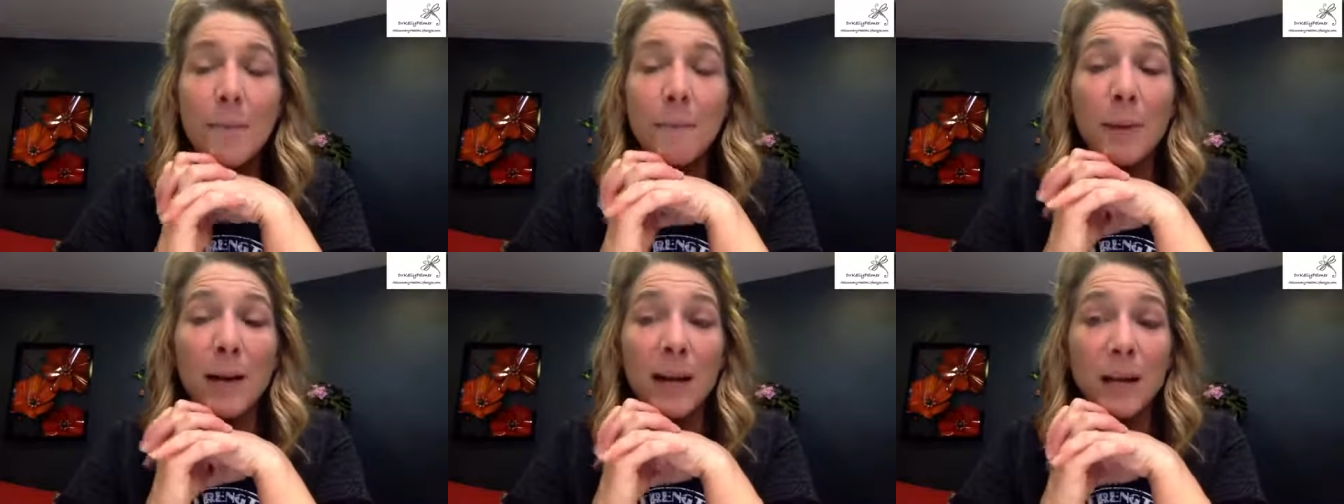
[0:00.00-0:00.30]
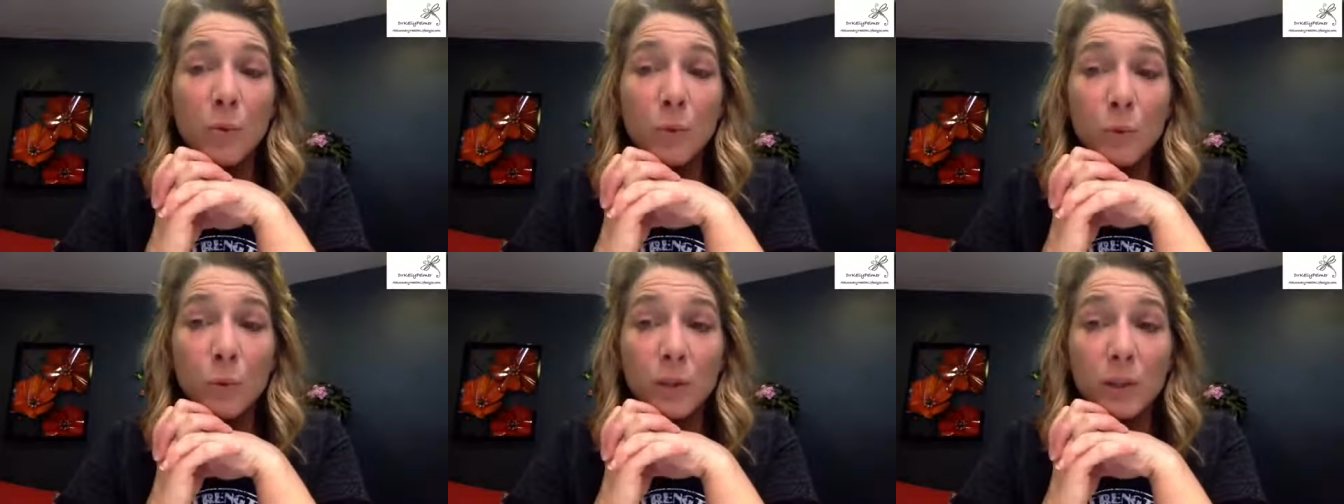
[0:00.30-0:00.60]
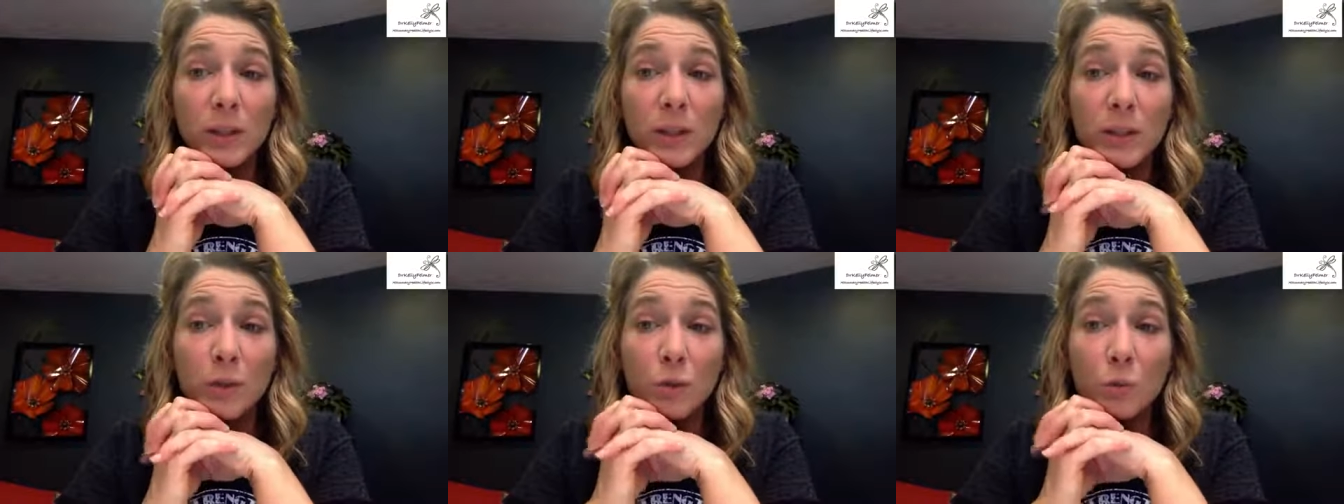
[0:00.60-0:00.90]
but I
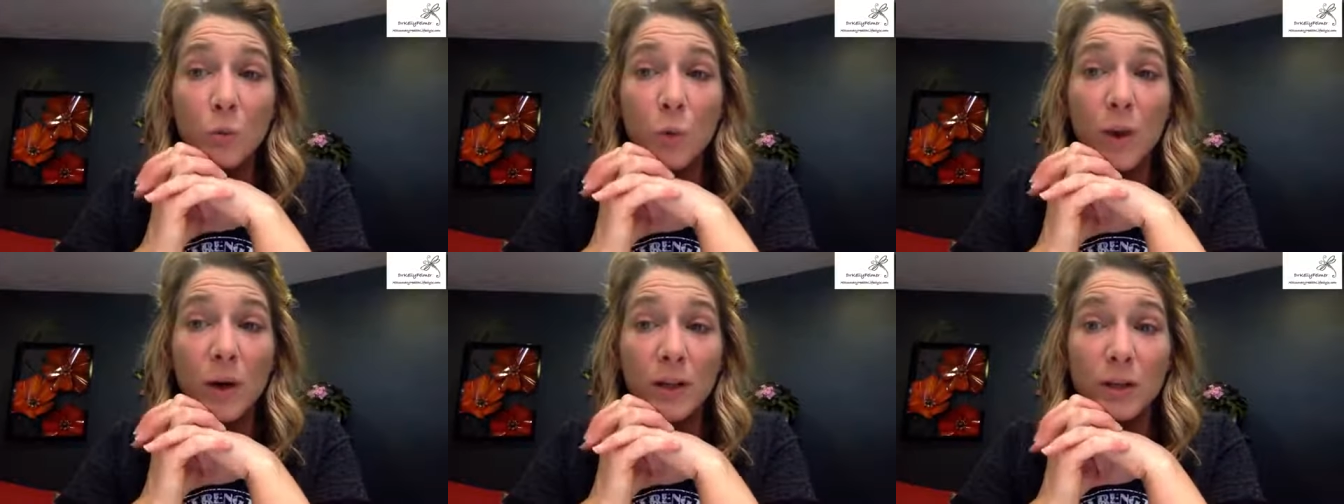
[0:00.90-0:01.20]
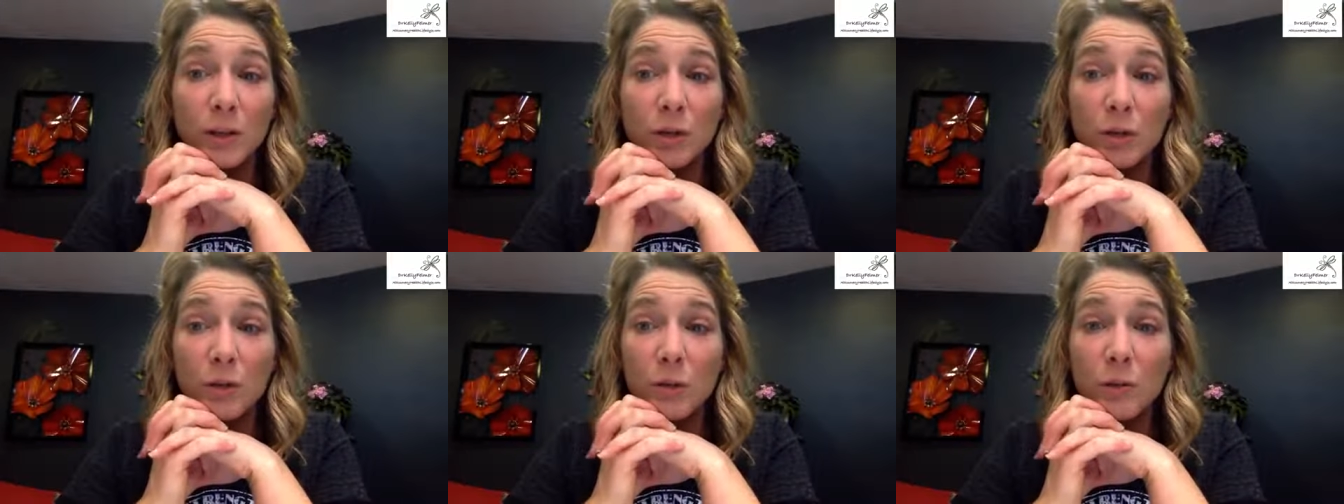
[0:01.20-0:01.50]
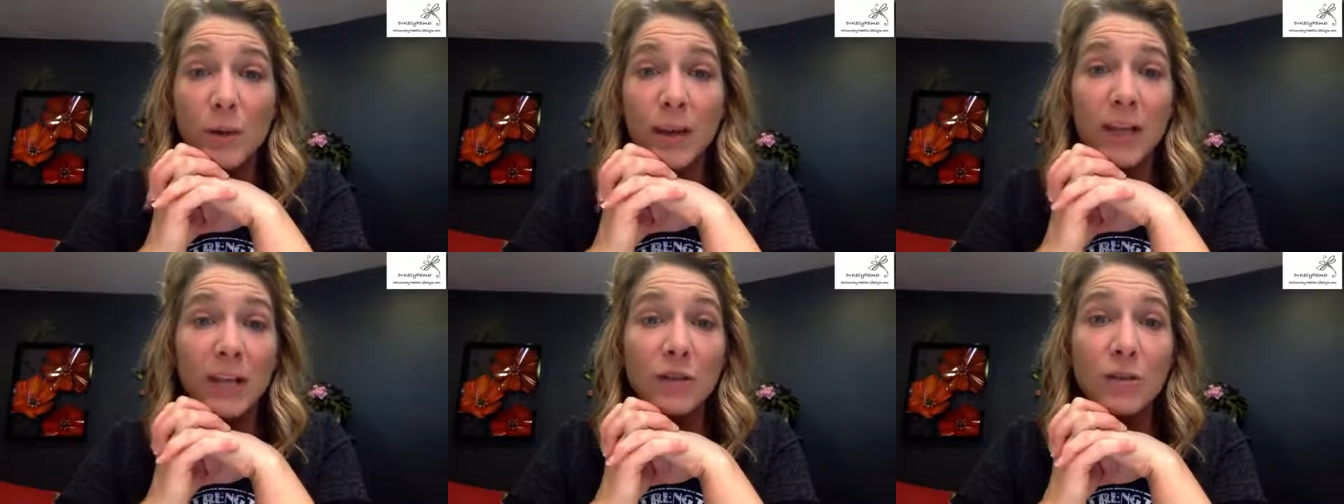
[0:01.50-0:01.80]
really wanted
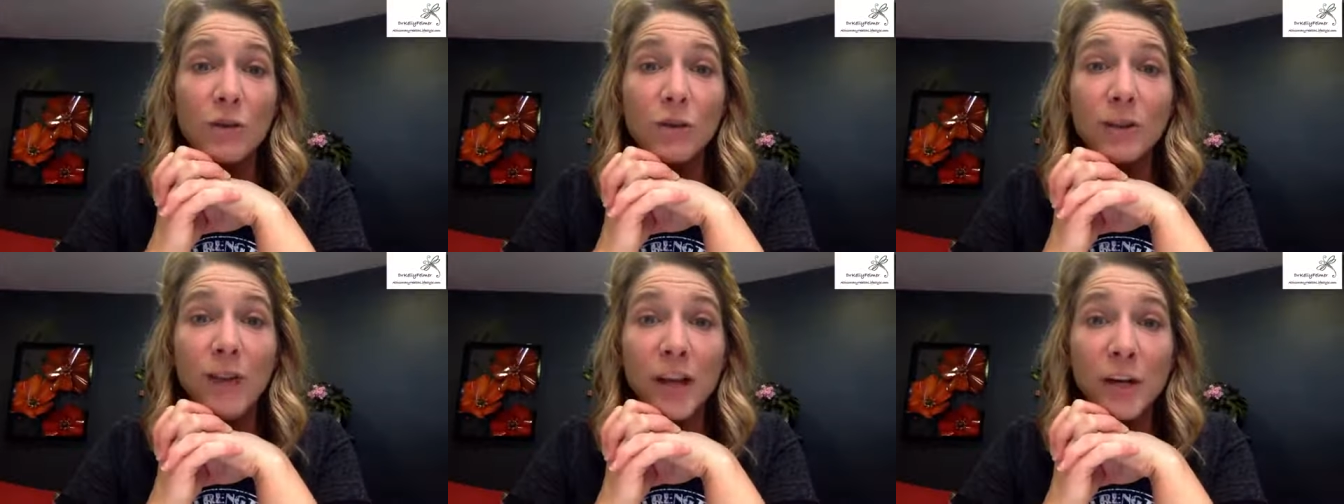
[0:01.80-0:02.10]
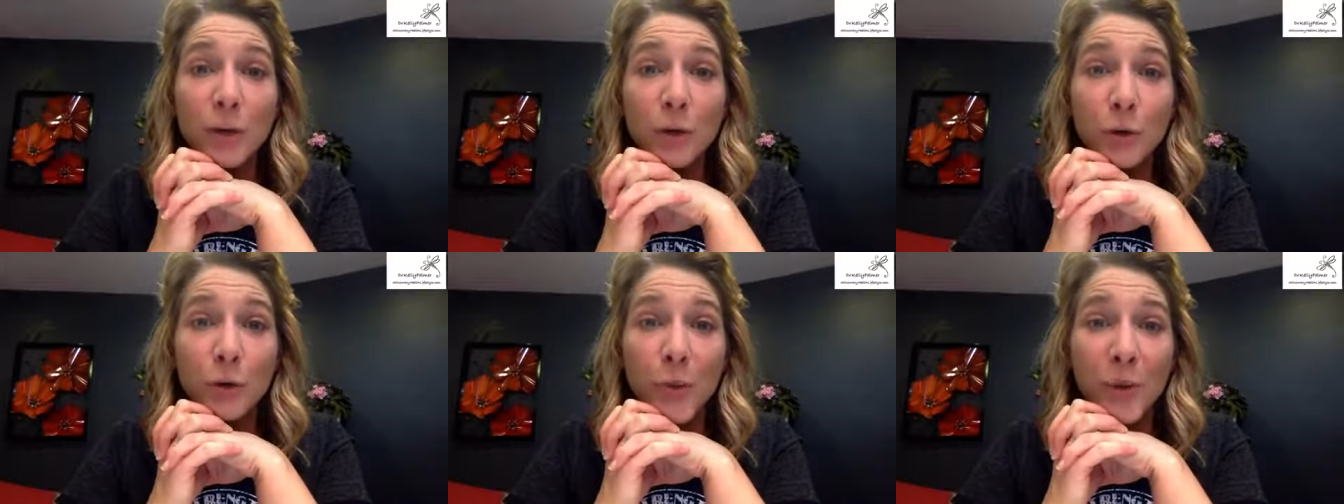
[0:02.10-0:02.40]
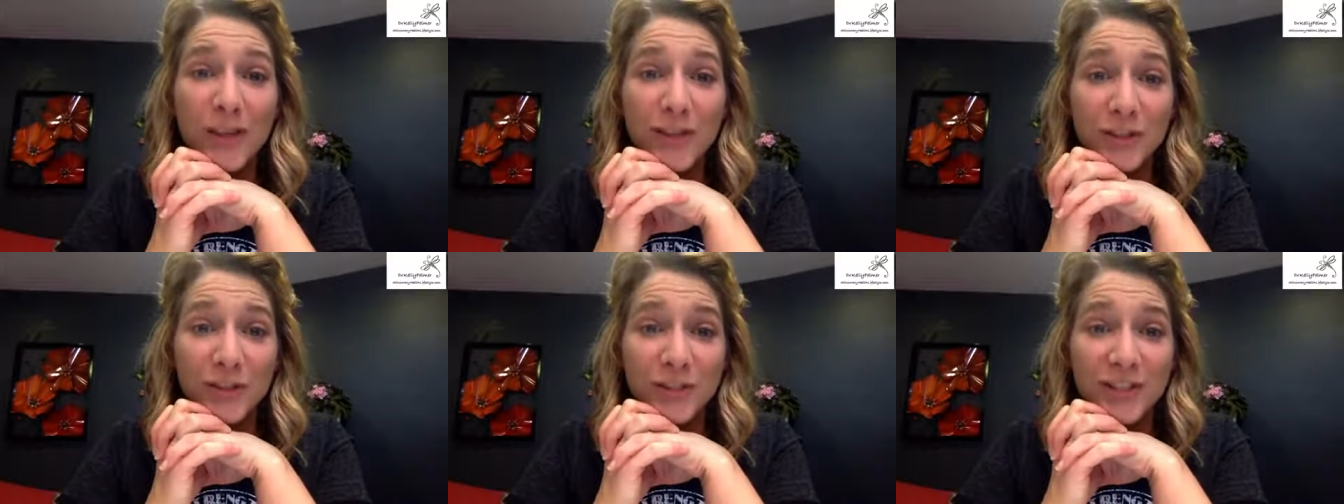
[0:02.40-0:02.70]
to answer a lot of your
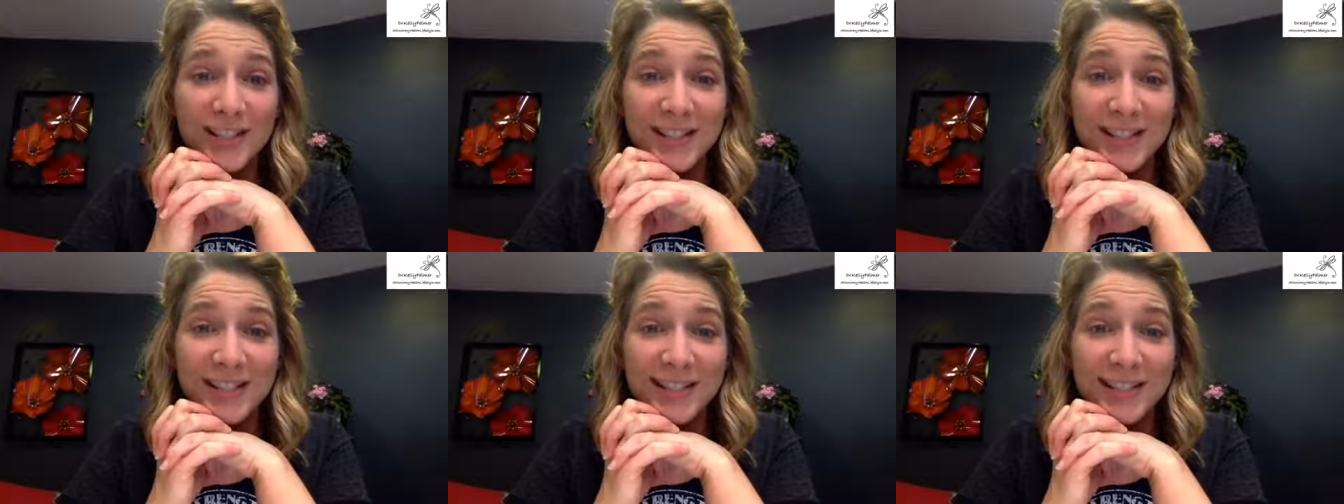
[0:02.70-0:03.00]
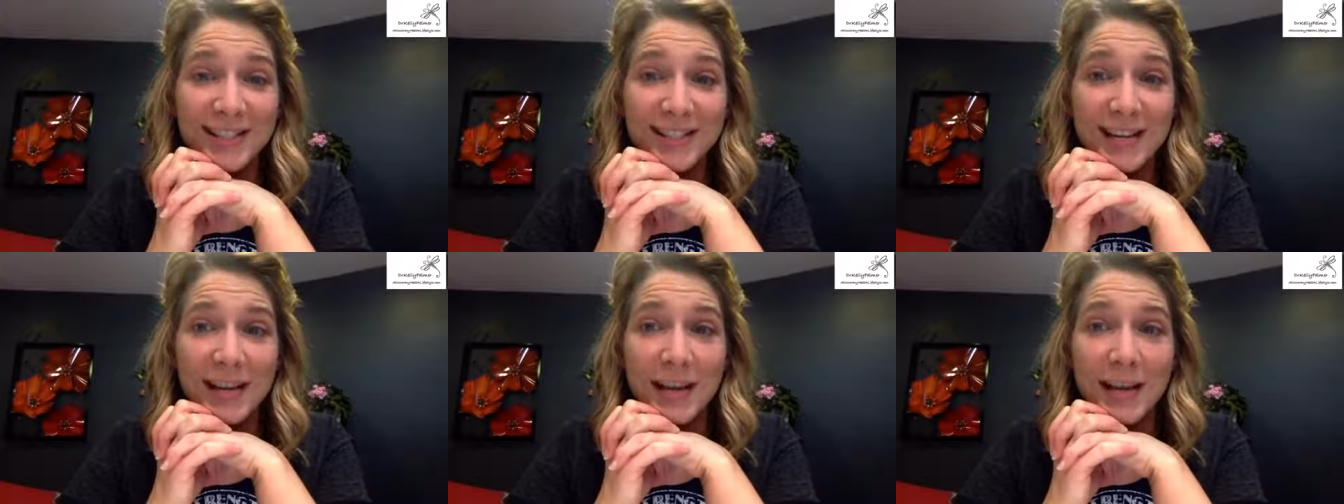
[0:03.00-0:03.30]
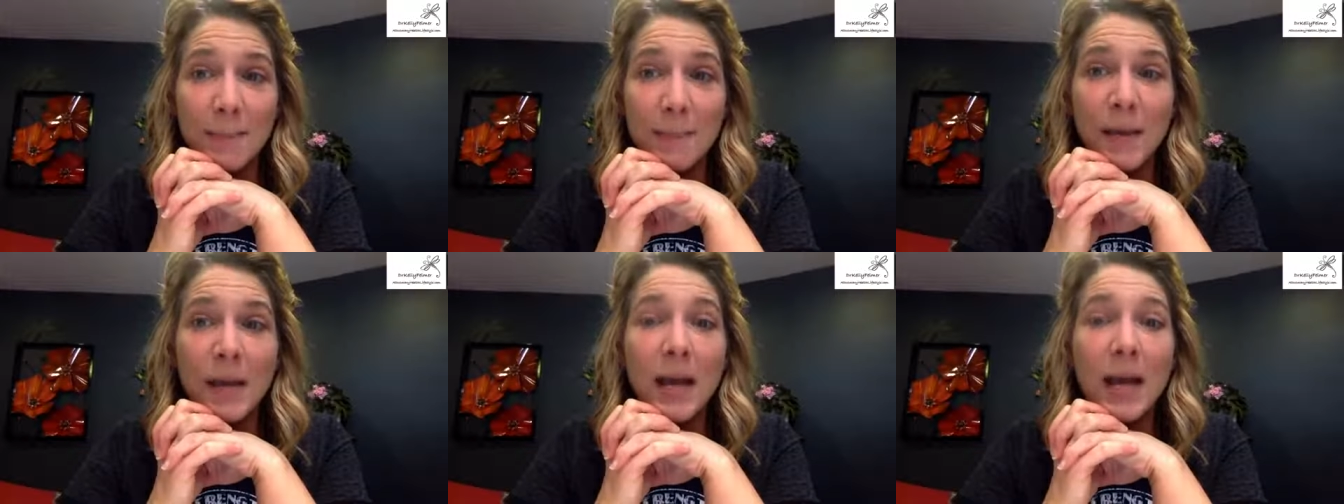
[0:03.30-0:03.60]
questions this
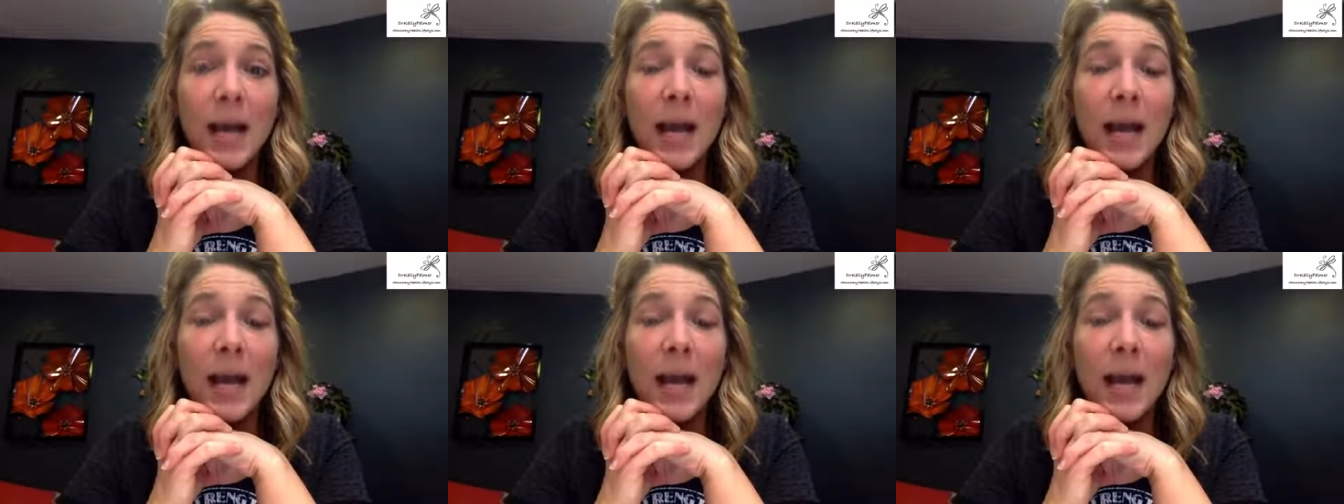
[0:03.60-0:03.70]
time.